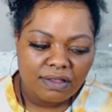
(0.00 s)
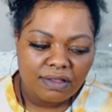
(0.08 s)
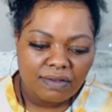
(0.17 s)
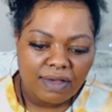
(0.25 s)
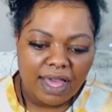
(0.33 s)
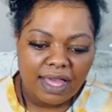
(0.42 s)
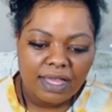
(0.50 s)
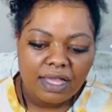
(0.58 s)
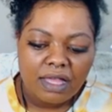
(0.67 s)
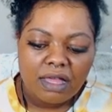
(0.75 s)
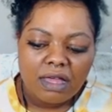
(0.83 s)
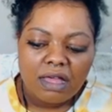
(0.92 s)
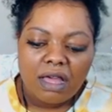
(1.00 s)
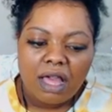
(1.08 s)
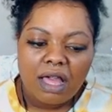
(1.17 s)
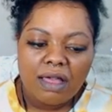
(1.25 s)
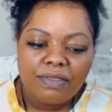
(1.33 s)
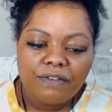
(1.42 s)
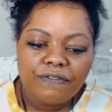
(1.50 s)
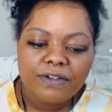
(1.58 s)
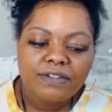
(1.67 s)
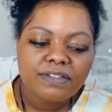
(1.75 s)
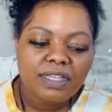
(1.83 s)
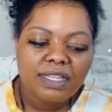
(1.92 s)
okay? Um, the
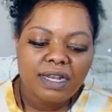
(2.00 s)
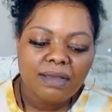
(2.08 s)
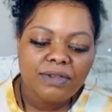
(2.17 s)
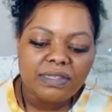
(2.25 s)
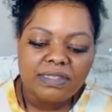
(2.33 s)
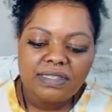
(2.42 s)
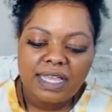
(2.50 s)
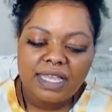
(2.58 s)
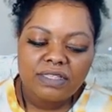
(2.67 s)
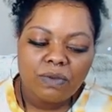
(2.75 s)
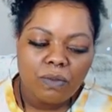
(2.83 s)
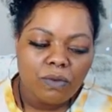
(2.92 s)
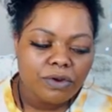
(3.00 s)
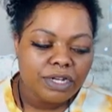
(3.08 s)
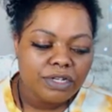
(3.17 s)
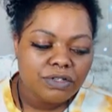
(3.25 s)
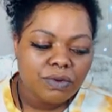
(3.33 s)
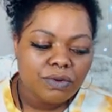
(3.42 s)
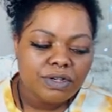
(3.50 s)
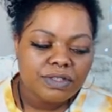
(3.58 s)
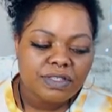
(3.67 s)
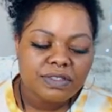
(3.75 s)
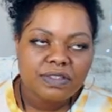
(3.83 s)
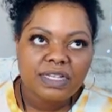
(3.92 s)
first thing that I'm going to say as a warning,
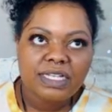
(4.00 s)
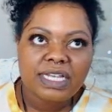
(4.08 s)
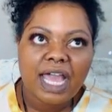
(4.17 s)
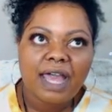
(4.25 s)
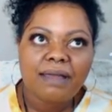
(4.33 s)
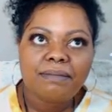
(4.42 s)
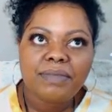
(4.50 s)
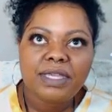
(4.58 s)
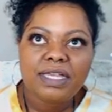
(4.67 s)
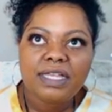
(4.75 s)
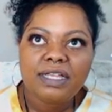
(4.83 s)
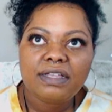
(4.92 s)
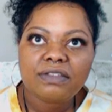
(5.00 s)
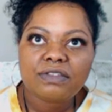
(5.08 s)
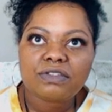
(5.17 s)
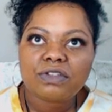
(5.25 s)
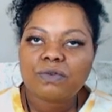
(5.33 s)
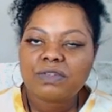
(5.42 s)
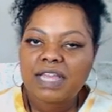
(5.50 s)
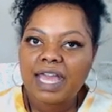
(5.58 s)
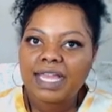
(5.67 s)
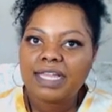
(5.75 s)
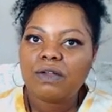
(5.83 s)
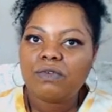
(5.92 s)
Taurus, is to not be so
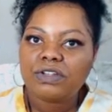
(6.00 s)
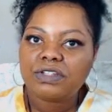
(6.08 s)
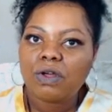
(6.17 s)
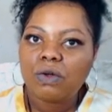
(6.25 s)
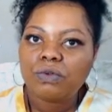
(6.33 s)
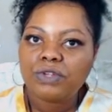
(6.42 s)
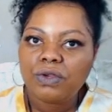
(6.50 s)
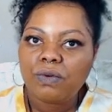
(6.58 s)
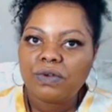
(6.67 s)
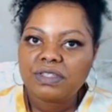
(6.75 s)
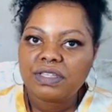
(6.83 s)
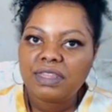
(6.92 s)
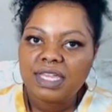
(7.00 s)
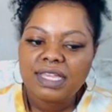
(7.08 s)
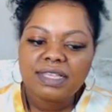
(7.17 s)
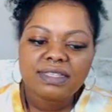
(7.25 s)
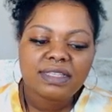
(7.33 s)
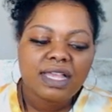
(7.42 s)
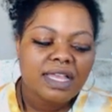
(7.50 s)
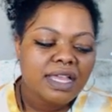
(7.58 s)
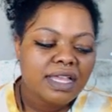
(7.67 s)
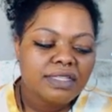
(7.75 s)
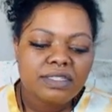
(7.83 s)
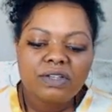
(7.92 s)
tight onto holding on to things.
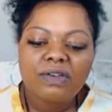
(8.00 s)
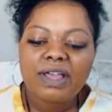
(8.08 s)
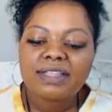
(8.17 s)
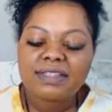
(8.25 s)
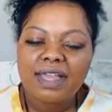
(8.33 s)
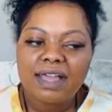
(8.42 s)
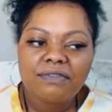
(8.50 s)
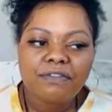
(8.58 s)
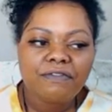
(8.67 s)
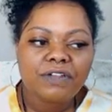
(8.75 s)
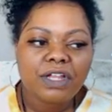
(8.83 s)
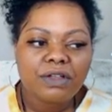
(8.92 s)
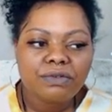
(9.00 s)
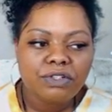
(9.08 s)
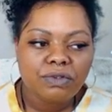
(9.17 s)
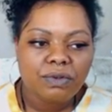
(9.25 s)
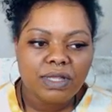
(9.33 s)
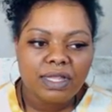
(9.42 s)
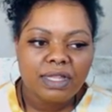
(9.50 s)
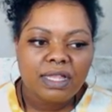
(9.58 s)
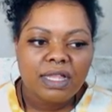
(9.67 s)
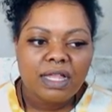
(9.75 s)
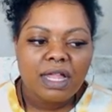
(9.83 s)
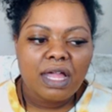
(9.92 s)
It still has to have a flow to it.
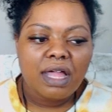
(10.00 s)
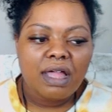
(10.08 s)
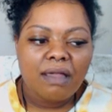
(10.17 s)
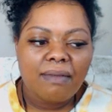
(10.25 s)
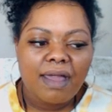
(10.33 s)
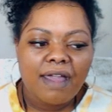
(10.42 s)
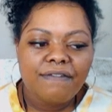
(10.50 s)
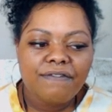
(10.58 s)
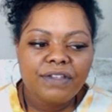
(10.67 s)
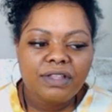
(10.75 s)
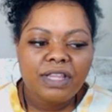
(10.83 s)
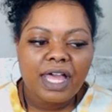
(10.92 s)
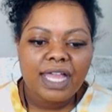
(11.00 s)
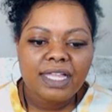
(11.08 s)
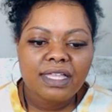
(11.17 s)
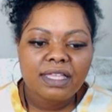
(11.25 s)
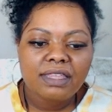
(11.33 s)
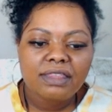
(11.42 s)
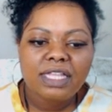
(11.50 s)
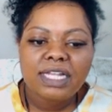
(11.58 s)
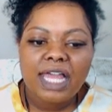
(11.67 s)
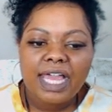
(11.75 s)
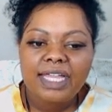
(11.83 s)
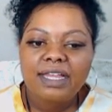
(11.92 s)
Um, I feel like the
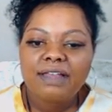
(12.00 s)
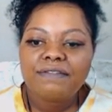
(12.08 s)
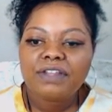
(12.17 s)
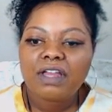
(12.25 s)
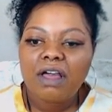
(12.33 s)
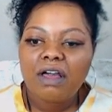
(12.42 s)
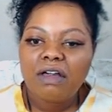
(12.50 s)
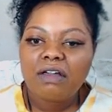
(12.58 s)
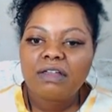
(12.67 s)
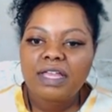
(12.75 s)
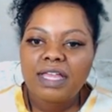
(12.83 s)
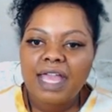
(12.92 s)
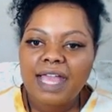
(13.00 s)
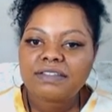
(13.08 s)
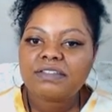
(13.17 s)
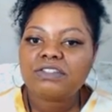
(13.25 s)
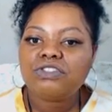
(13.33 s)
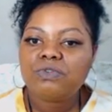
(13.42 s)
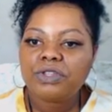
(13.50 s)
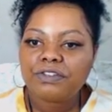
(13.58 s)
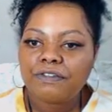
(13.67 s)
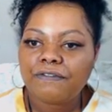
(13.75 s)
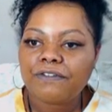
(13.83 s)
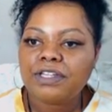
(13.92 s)
light of it all has to do with the
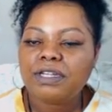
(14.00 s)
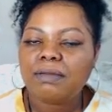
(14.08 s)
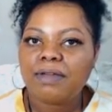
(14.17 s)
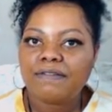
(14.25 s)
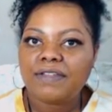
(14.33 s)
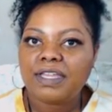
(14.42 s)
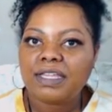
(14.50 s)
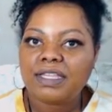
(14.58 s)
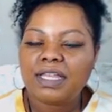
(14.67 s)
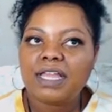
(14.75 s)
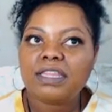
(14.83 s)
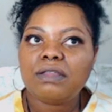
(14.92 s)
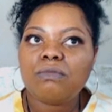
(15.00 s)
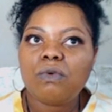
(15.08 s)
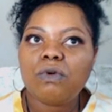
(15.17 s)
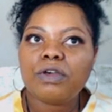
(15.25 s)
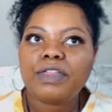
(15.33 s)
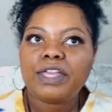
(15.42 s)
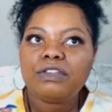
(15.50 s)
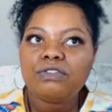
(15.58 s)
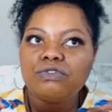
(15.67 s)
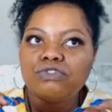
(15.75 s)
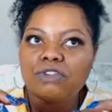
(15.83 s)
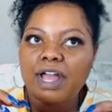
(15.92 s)
freedom of it. And the more that you
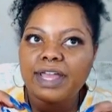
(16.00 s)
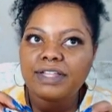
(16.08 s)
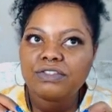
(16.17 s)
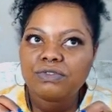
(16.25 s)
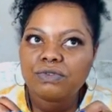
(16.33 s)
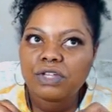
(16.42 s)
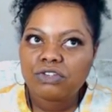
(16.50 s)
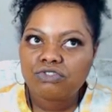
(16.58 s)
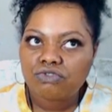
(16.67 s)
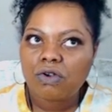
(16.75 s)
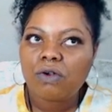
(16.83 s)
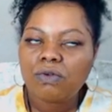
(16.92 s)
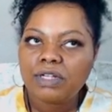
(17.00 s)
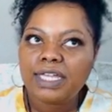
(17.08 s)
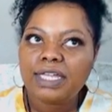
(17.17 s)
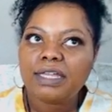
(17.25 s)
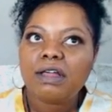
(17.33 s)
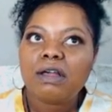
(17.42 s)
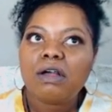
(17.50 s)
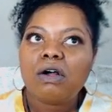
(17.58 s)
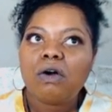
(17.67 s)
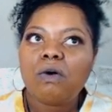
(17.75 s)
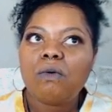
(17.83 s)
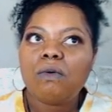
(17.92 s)
try to control it
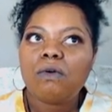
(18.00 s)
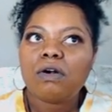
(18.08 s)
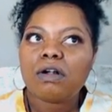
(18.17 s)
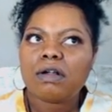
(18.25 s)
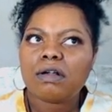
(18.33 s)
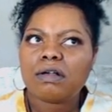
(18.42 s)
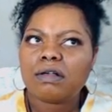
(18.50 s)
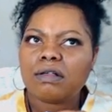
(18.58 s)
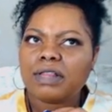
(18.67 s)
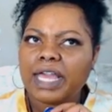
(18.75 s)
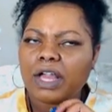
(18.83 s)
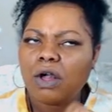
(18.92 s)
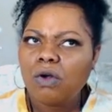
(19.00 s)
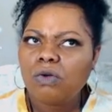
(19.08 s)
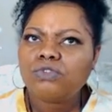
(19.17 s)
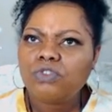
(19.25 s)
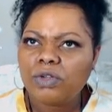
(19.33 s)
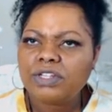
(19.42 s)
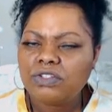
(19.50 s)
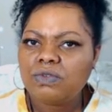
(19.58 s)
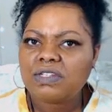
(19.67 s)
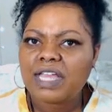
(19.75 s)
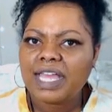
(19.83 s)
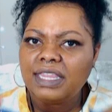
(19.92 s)
or like hold on too
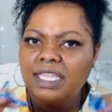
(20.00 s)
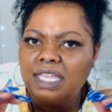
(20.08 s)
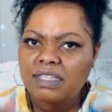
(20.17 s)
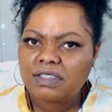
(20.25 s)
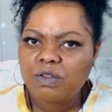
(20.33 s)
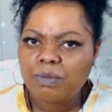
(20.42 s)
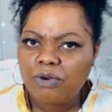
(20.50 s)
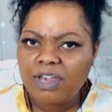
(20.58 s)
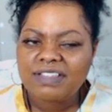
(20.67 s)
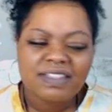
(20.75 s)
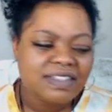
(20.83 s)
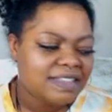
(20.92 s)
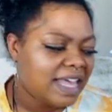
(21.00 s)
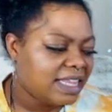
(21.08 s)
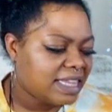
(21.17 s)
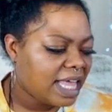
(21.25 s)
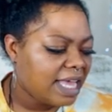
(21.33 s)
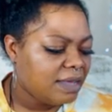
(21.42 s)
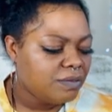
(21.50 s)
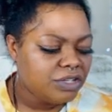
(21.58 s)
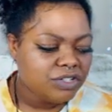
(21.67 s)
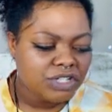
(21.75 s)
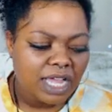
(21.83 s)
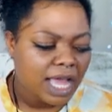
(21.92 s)
tightly, it suppresses that light,
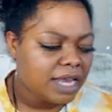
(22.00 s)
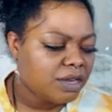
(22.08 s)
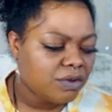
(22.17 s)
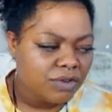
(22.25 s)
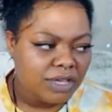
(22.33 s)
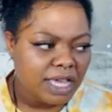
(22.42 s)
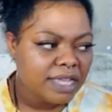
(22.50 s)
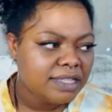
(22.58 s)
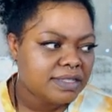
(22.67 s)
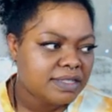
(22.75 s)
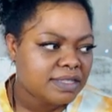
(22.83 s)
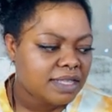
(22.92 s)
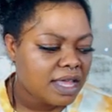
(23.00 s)
which kind of creates